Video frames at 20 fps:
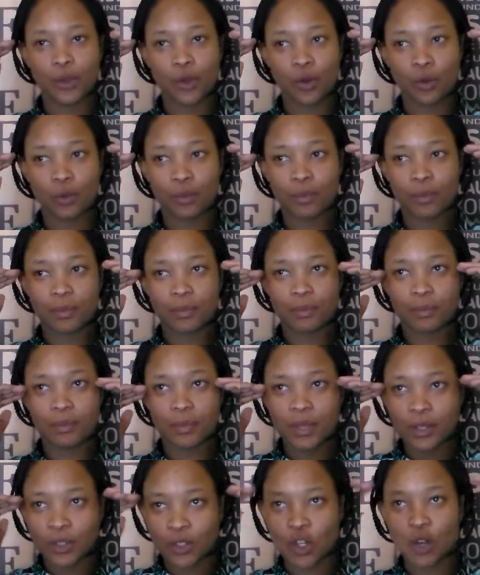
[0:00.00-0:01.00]
you know,
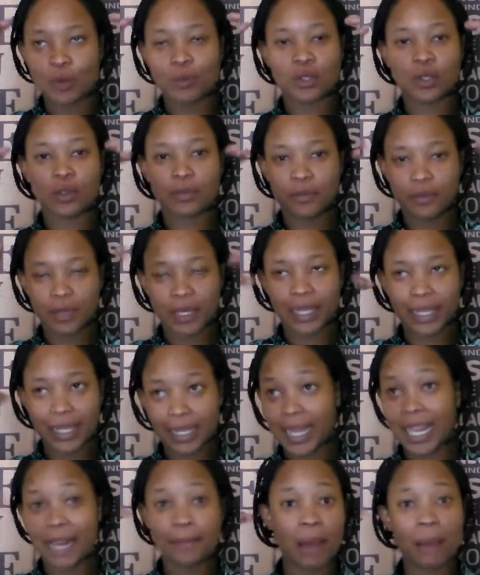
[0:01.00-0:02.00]
in terms of
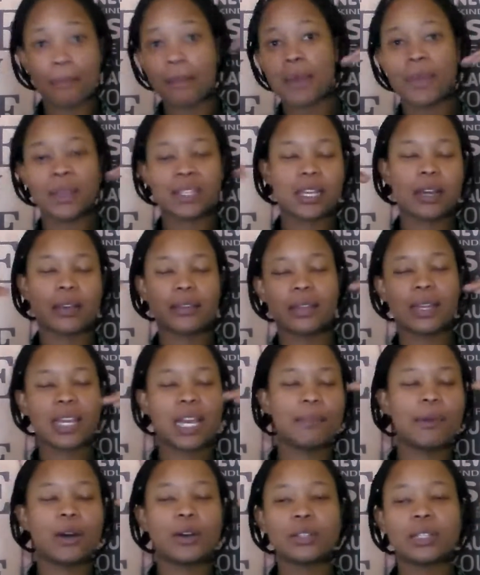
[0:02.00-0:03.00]
like in my mind, that's how I
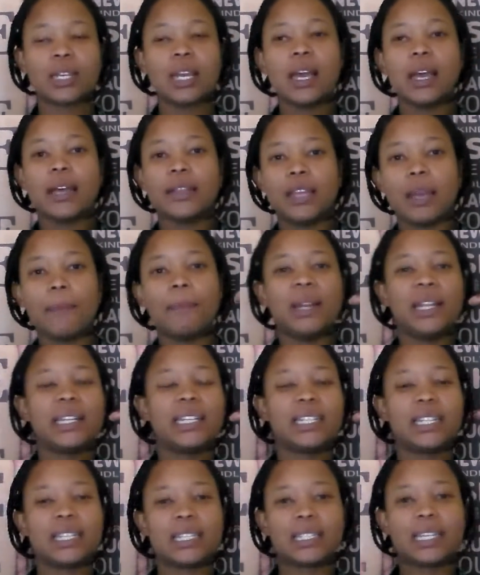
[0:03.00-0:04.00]
think about the
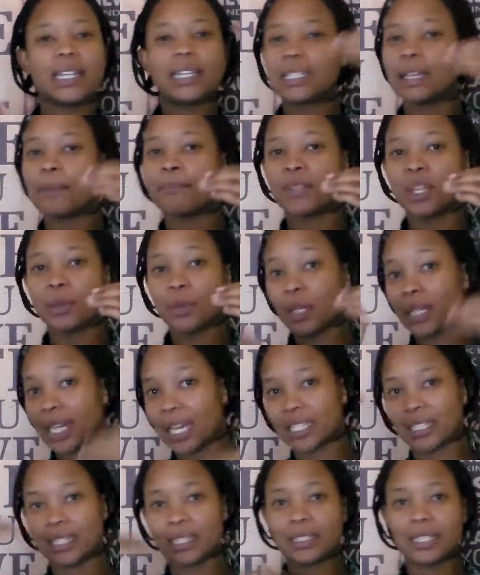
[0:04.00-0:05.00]
ability to say something without
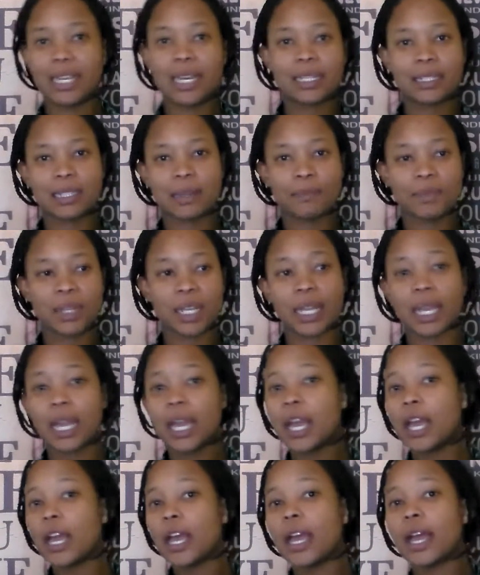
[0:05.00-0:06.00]
actually saying something.
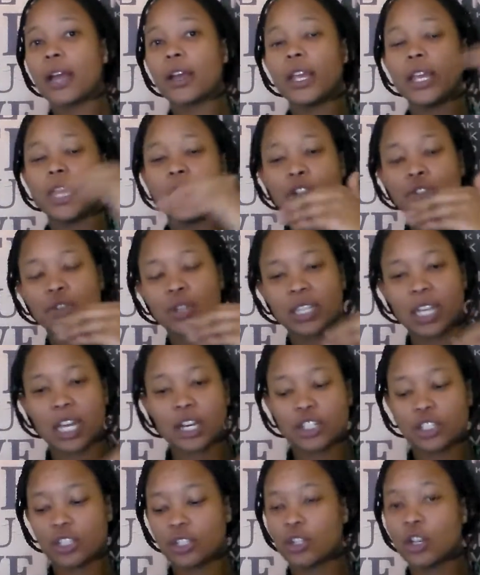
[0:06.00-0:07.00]

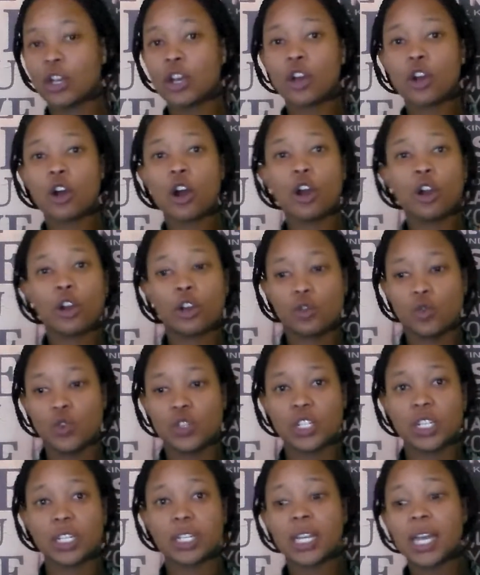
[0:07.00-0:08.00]
Introduction,
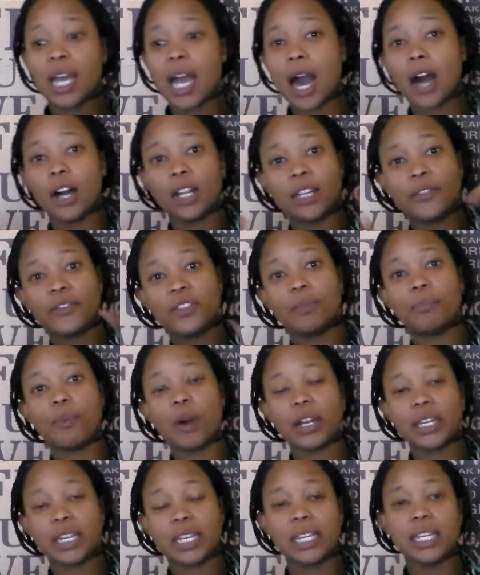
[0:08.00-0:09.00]
conclusion, I'll leave the
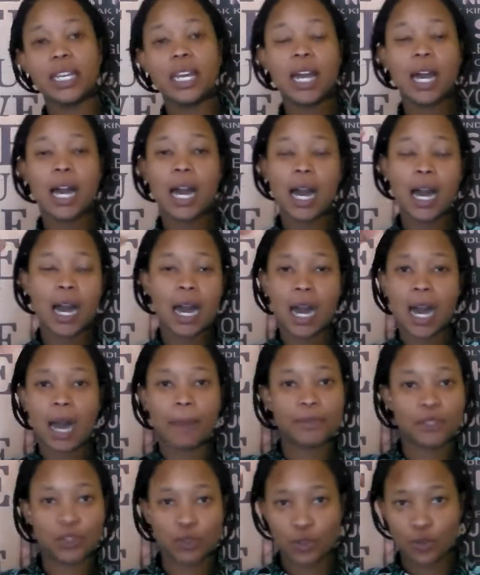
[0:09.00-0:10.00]
body
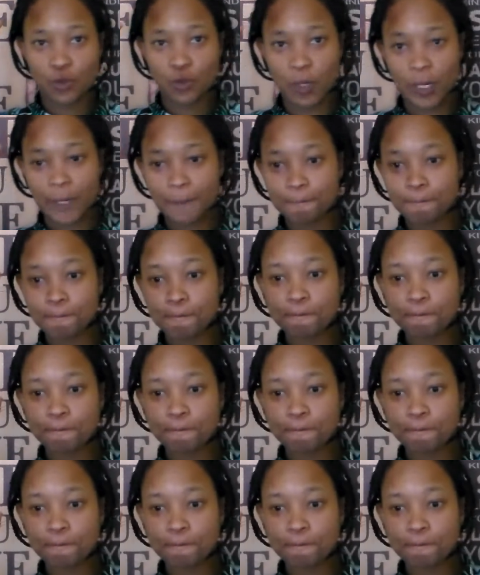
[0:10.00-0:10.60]
up to you.